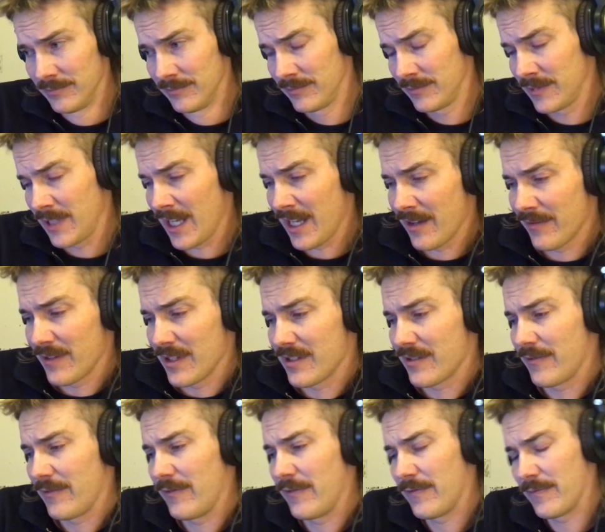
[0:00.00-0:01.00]
They have
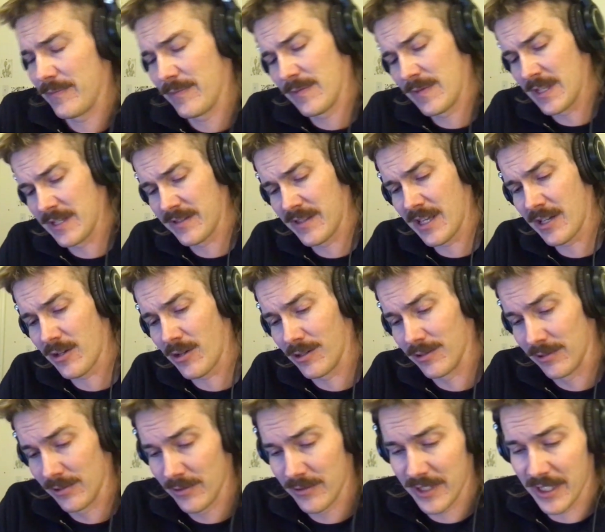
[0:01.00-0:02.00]
this thing
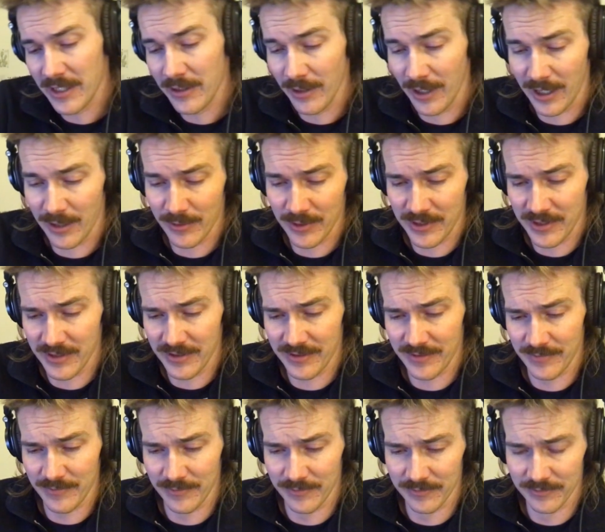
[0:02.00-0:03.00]
called Lundi Gras, which
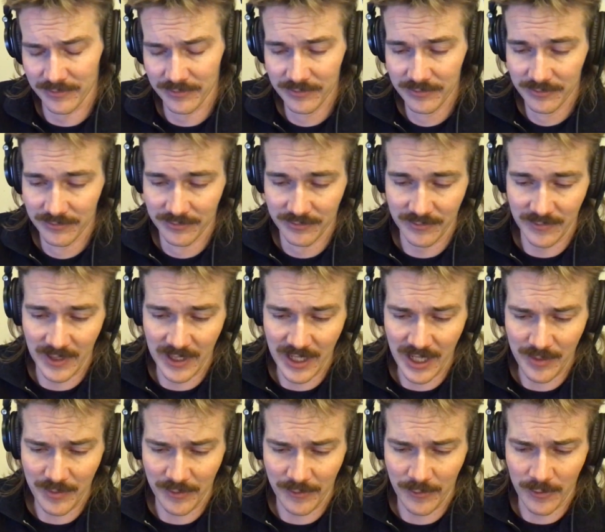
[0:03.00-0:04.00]
is the
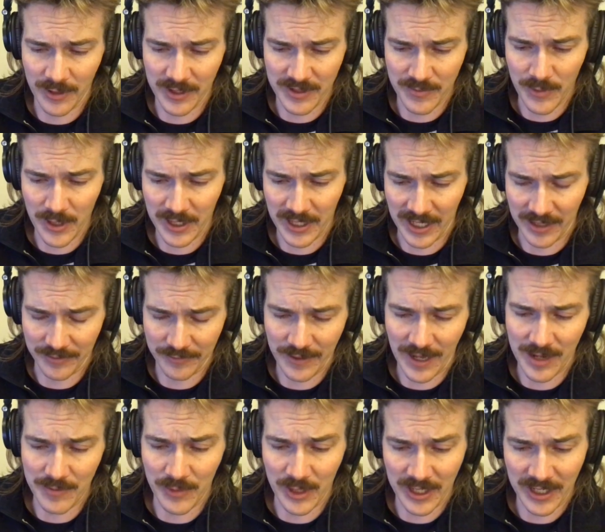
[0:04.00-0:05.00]
day before it's Monday,
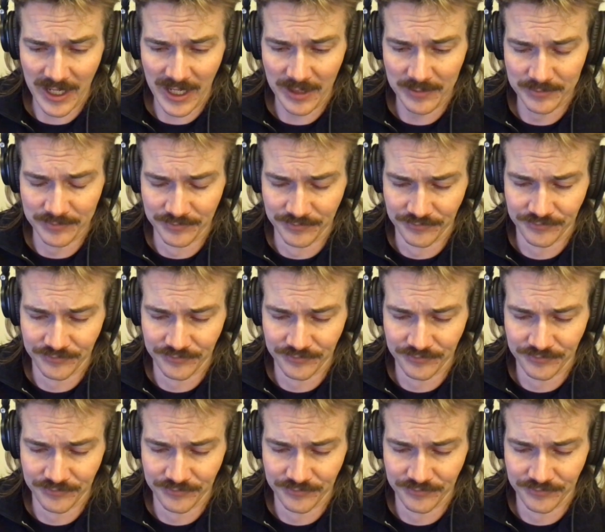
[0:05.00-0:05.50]
Fat Monday.